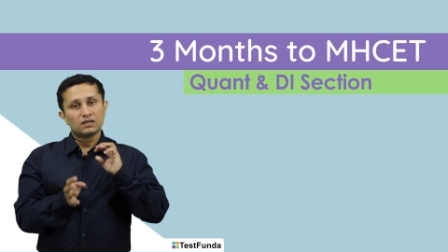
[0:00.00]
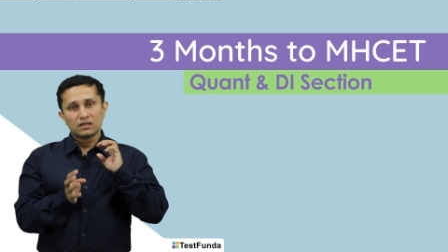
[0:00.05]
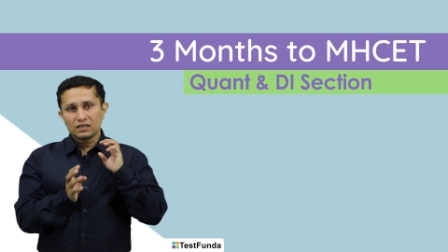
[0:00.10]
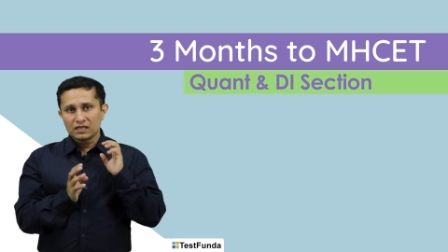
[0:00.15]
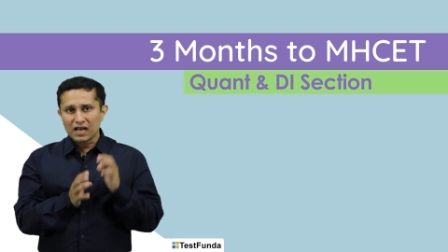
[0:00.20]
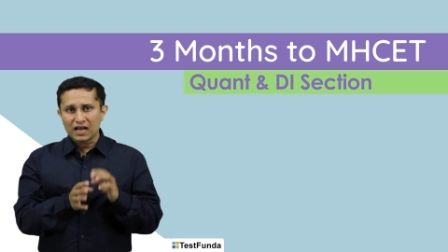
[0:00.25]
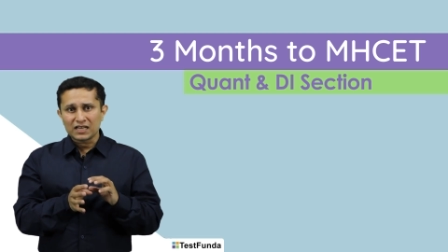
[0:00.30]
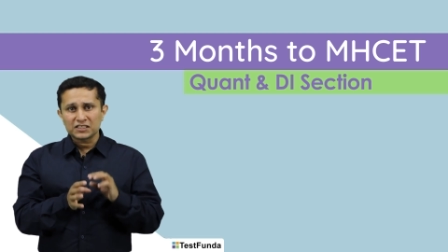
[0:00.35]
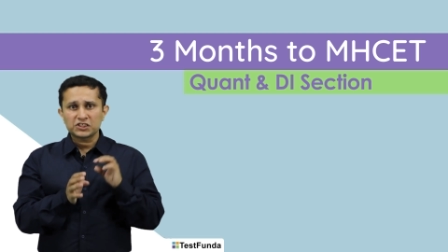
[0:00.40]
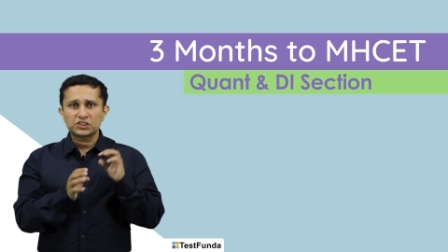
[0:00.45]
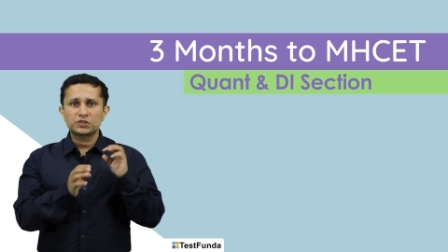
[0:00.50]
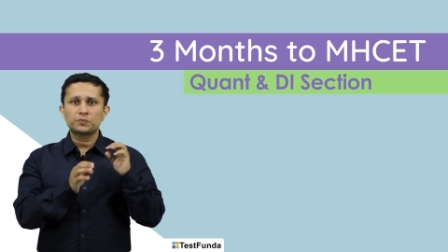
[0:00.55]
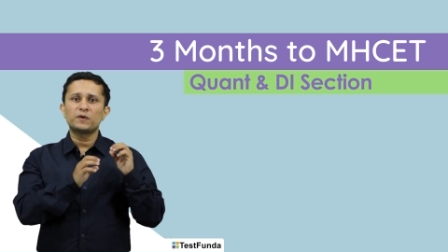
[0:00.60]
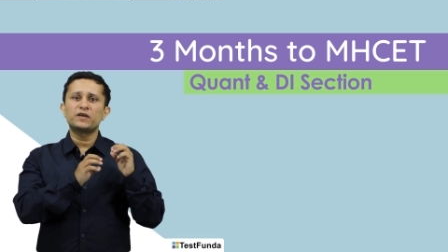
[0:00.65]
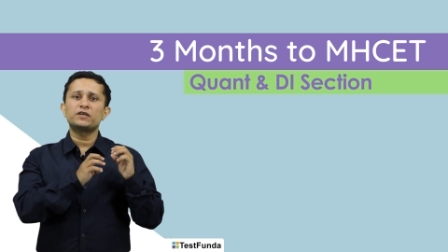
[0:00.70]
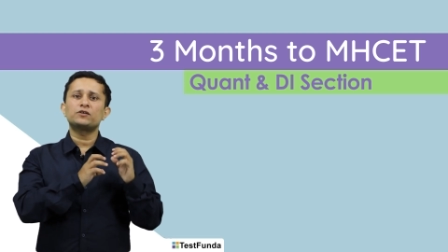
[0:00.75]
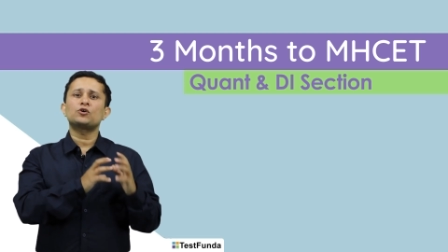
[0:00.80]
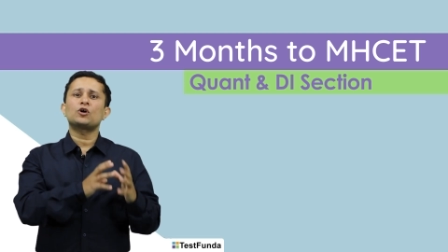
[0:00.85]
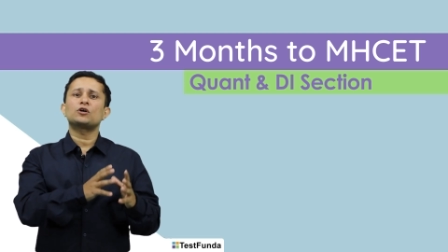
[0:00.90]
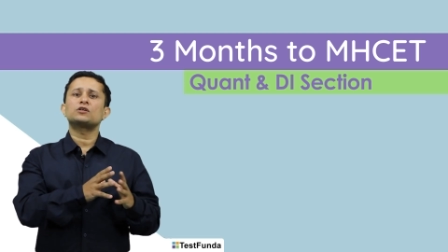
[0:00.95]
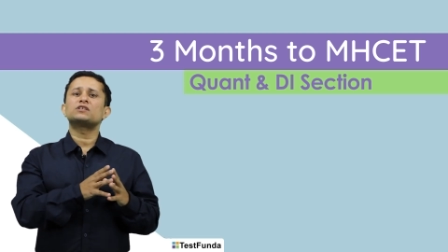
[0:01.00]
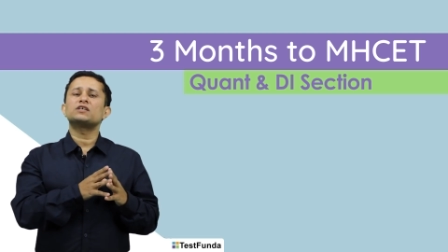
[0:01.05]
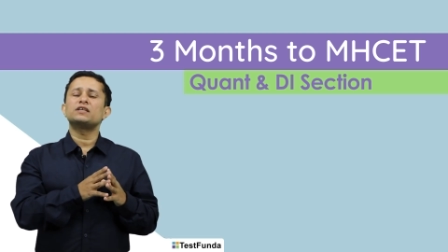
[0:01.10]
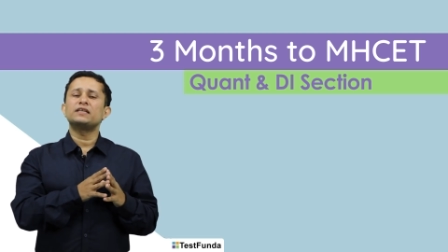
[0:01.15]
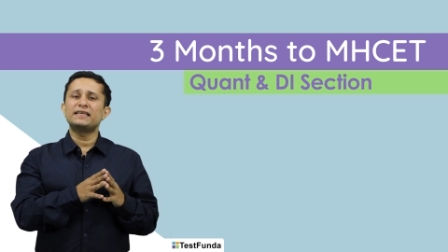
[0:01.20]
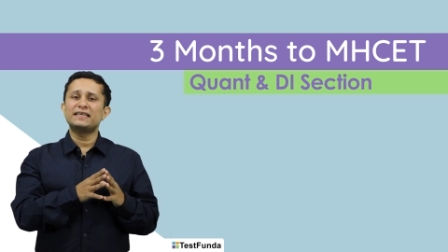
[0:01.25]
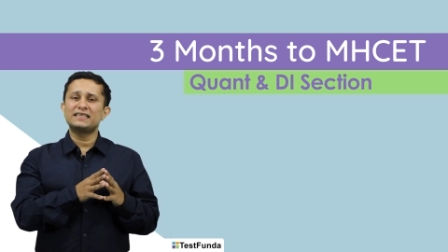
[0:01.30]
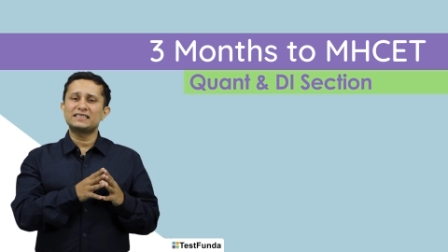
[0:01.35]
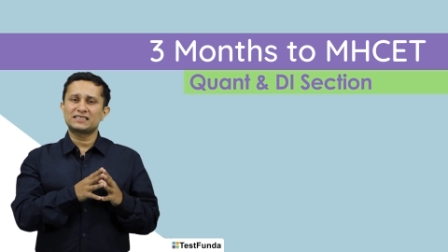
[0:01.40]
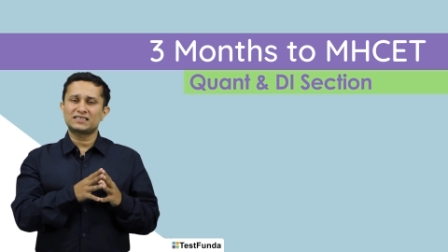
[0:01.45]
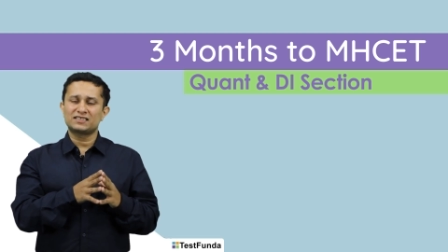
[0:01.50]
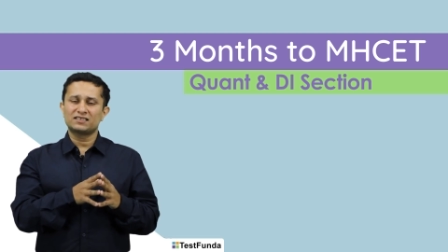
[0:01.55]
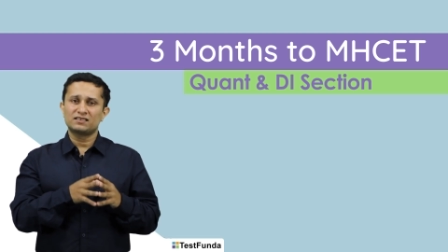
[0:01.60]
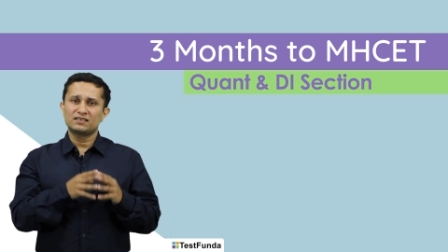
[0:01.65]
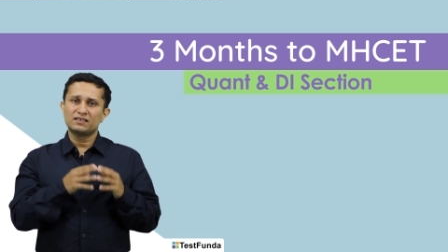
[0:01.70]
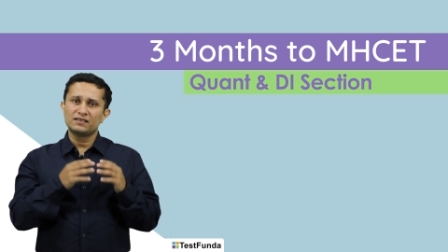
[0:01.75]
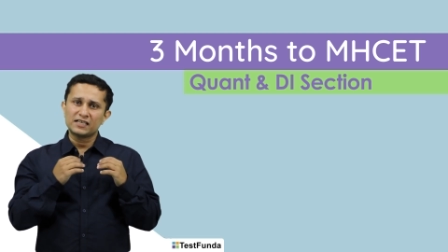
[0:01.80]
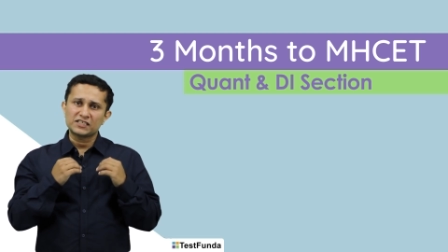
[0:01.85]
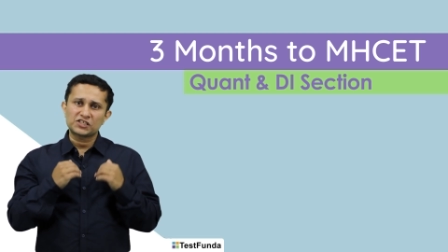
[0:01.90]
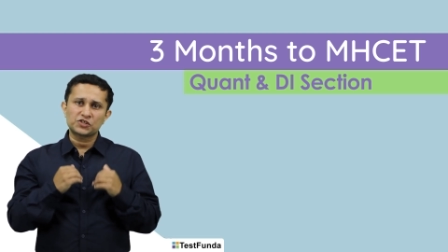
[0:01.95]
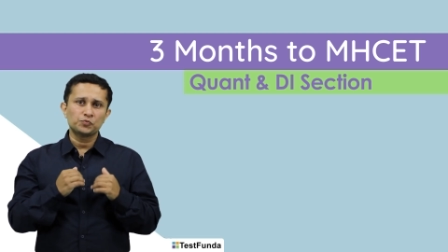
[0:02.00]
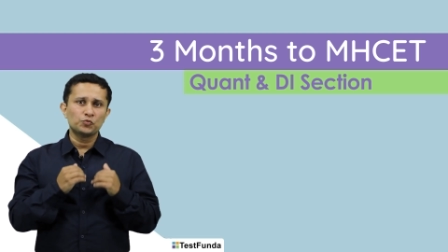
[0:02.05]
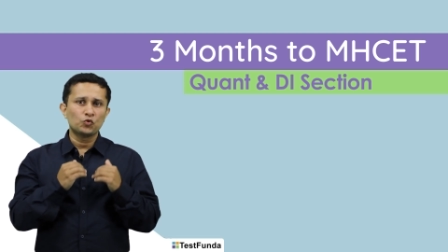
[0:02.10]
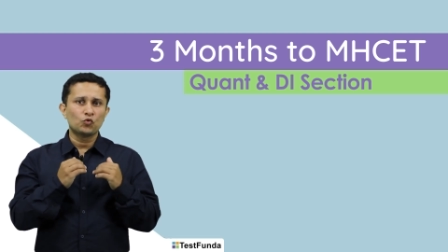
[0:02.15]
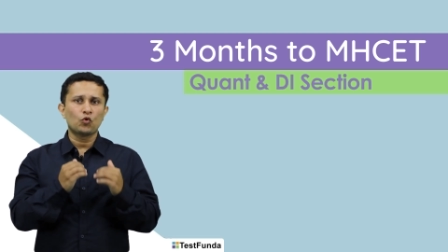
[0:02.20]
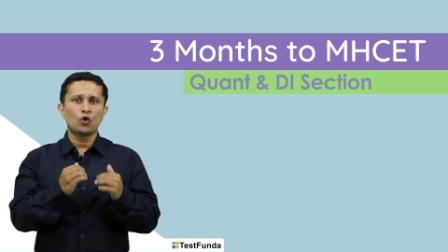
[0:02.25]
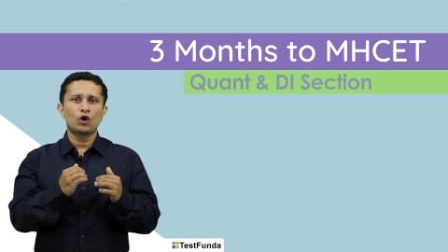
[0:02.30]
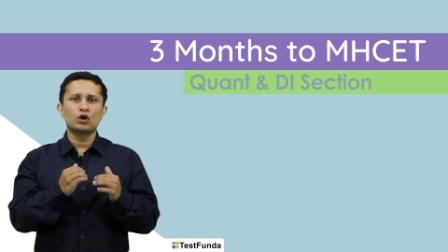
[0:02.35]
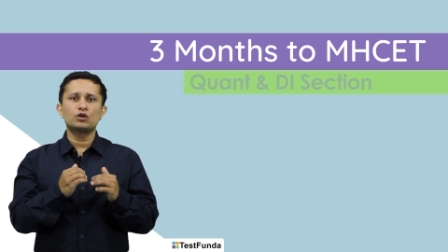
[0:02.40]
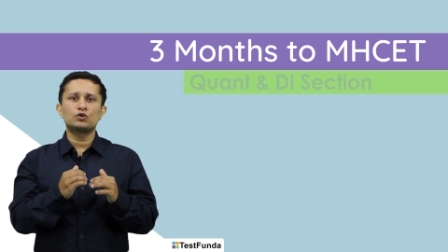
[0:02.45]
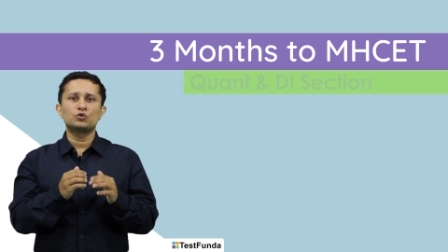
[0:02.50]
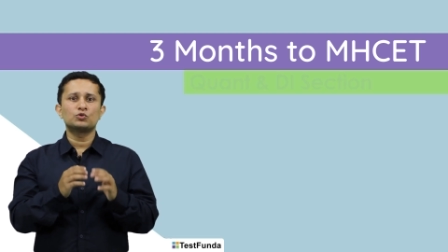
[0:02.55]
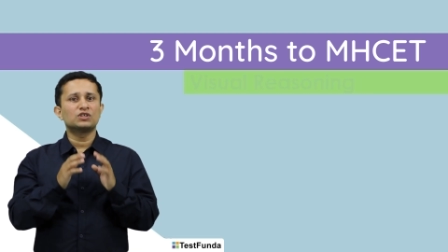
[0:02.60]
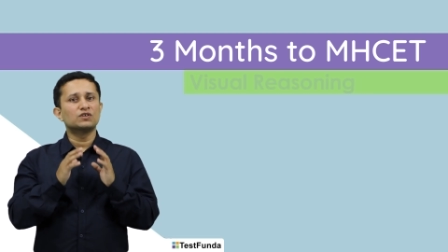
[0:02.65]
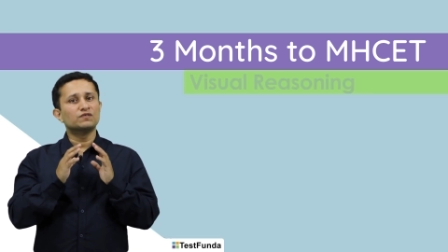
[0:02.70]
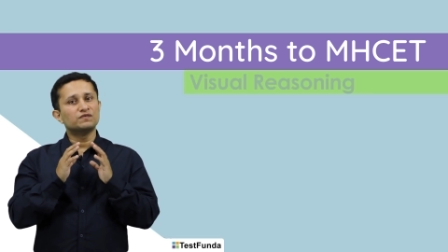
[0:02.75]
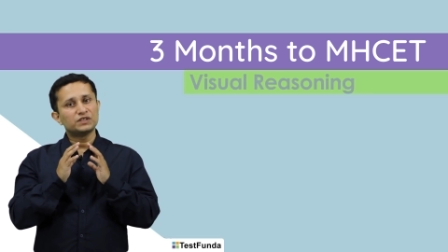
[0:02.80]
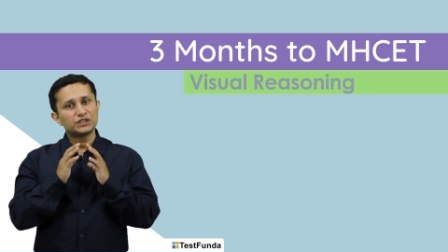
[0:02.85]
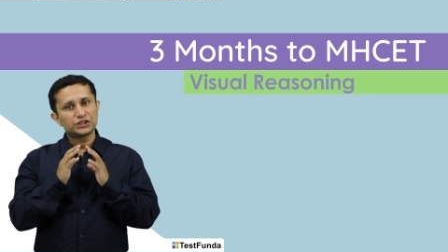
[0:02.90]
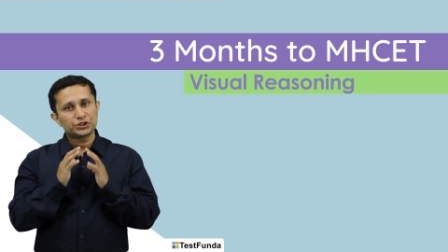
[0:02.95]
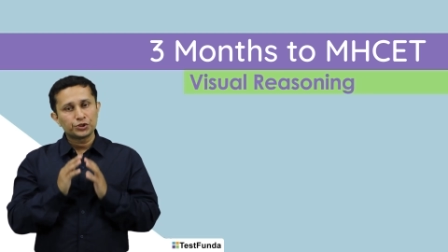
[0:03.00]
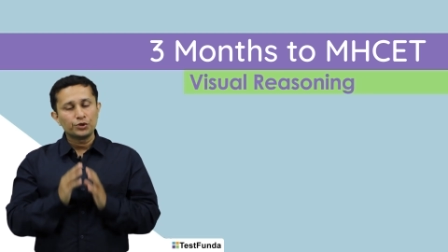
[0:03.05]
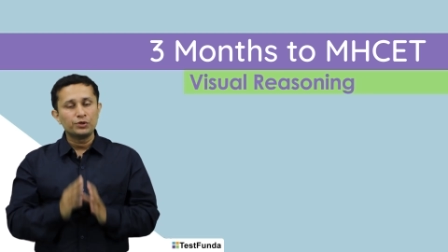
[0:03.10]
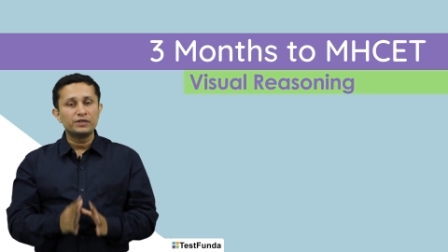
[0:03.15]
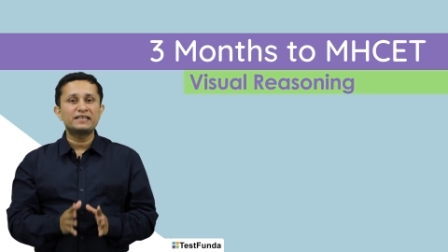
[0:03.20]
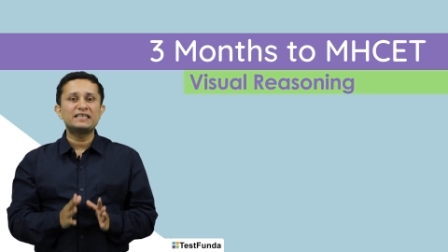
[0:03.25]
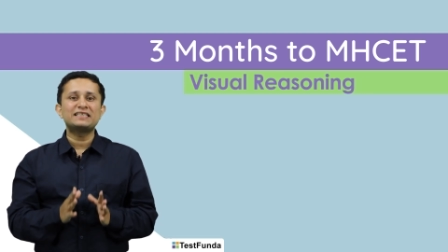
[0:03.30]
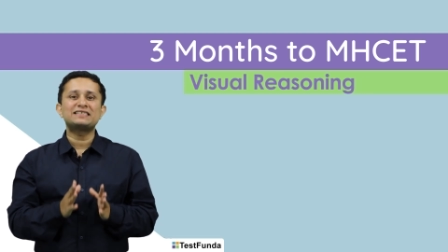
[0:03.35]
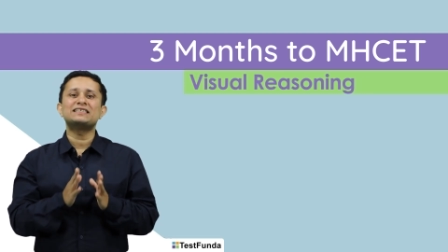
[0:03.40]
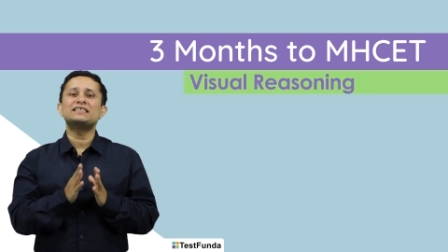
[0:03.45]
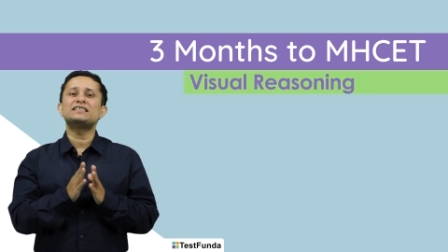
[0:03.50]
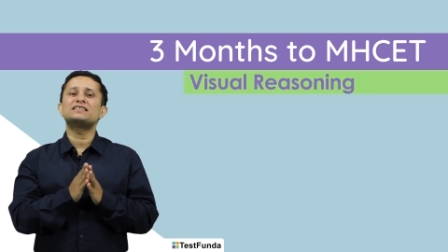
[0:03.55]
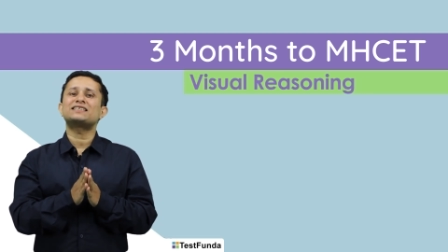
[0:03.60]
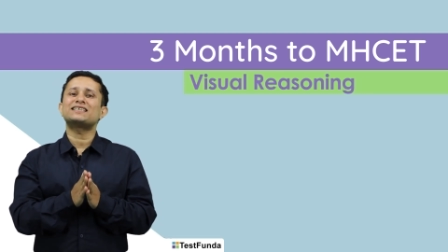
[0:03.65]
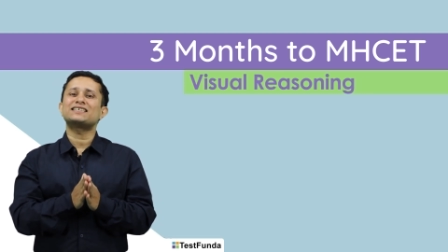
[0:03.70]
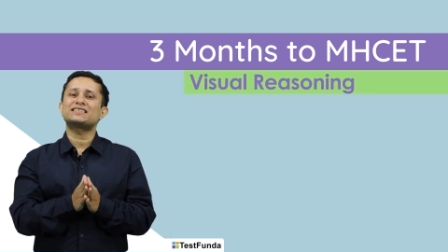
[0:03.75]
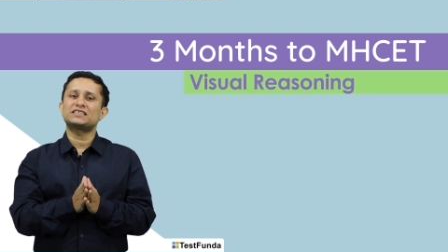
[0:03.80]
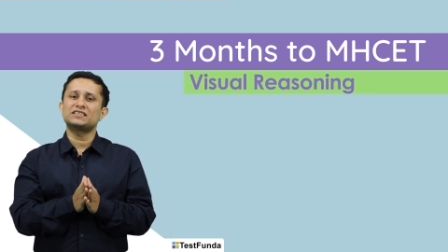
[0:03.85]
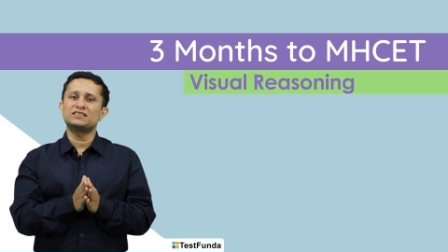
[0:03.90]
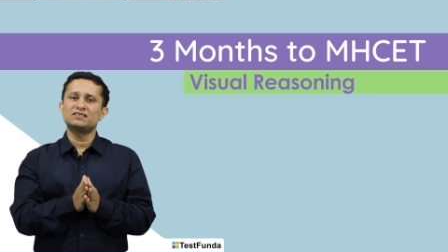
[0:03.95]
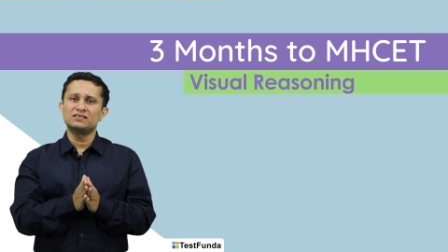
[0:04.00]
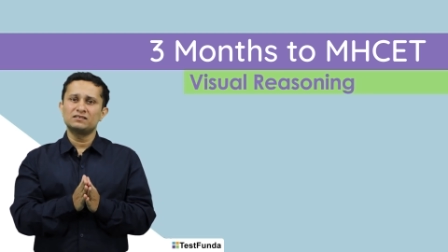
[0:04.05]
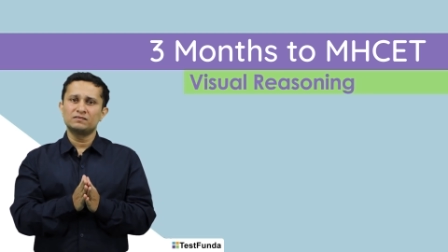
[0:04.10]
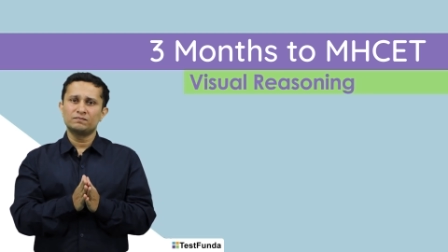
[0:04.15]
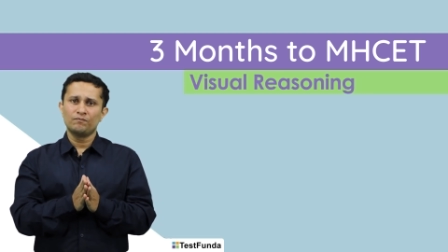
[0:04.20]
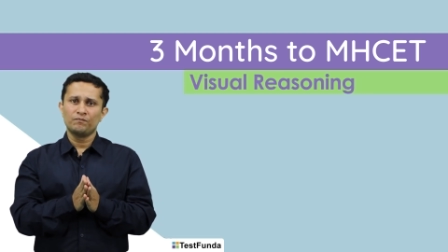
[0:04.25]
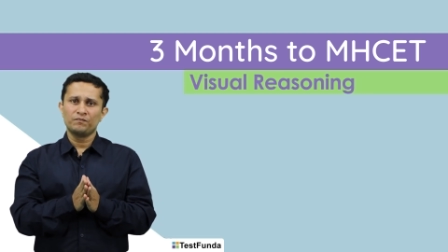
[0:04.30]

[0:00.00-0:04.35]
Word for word: Last but not the least, let's move on to the visual reasoning section,